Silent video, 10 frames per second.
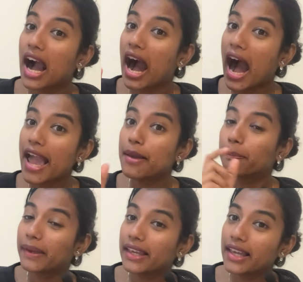high
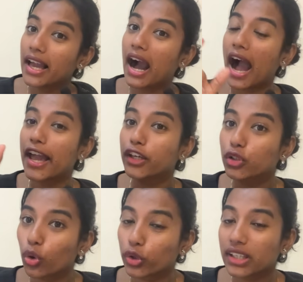P, high
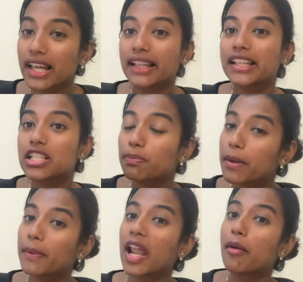growth. These
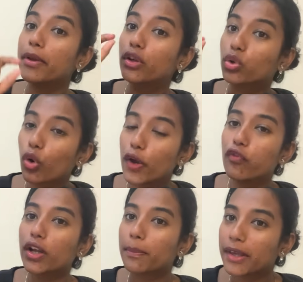people have been growing
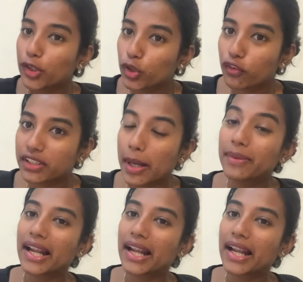for a period of time.